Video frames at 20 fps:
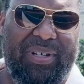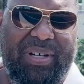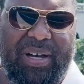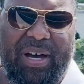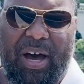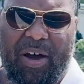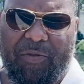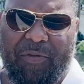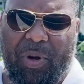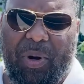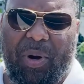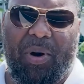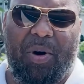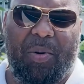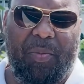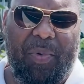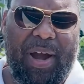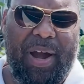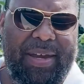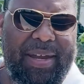of your
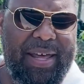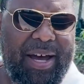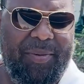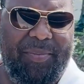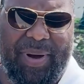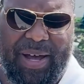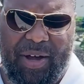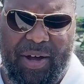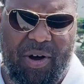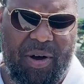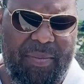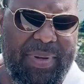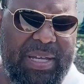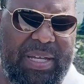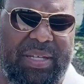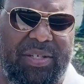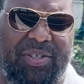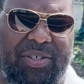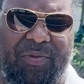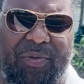home right now, by all
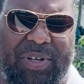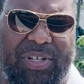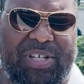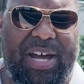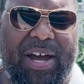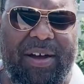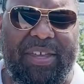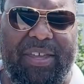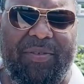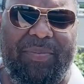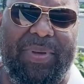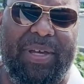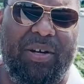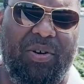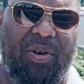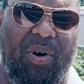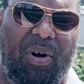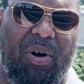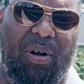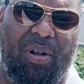means, reach out, give me a
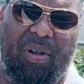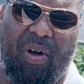call.